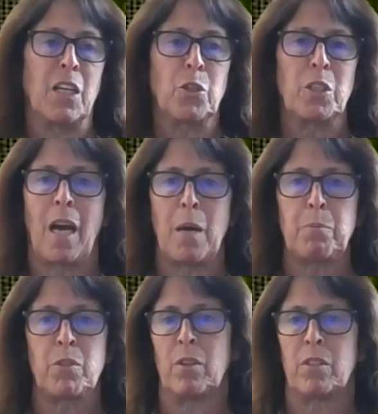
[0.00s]
good
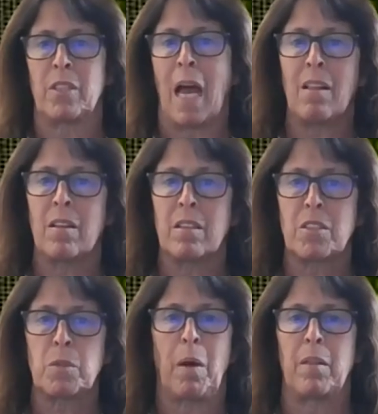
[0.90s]
cops are
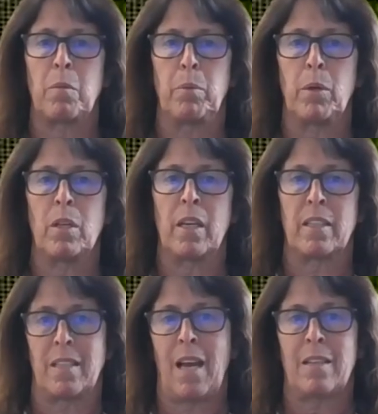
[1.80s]
silenced by the
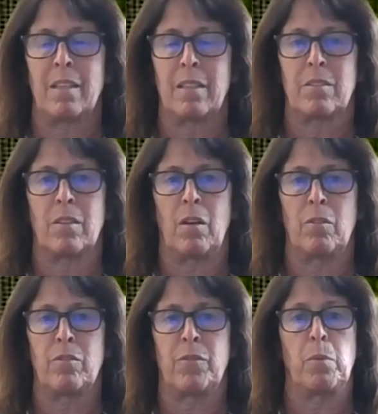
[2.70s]
bullying tactics
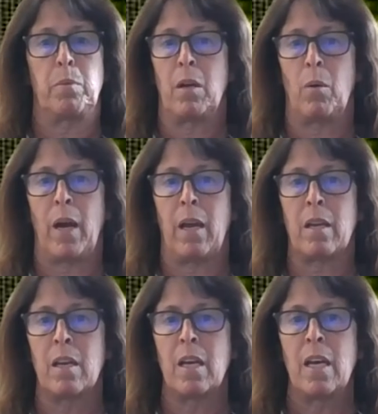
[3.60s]
of the POA